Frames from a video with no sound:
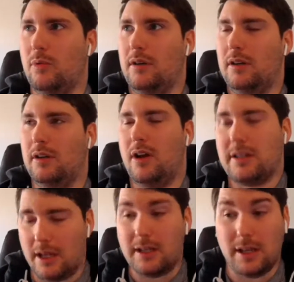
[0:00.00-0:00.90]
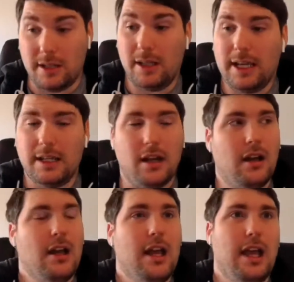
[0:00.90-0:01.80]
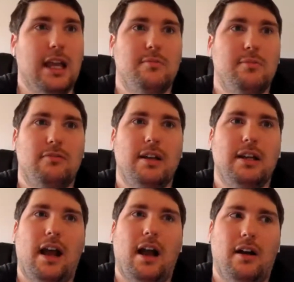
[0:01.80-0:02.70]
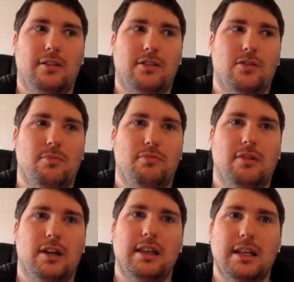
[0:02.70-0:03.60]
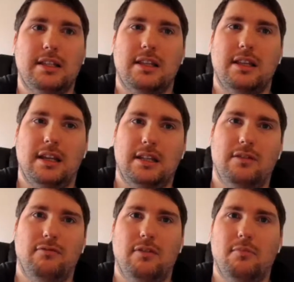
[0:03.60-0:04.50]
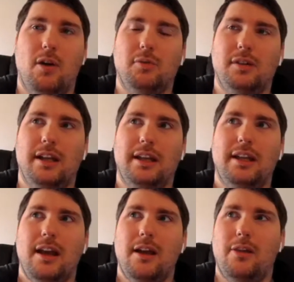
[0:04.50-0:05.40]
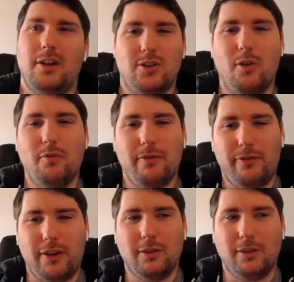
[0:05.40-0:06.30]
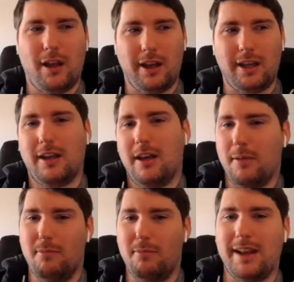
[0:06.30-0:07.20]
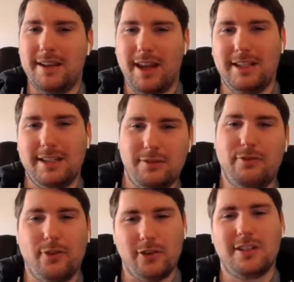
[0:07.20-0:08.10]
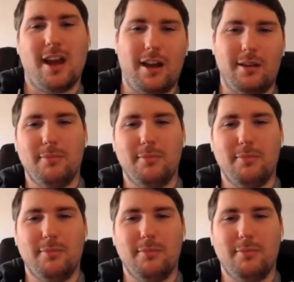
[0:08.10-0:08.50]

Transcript: you know as, as a leader it can be really hard to bring these things in remotely that don't feel like mandated fun time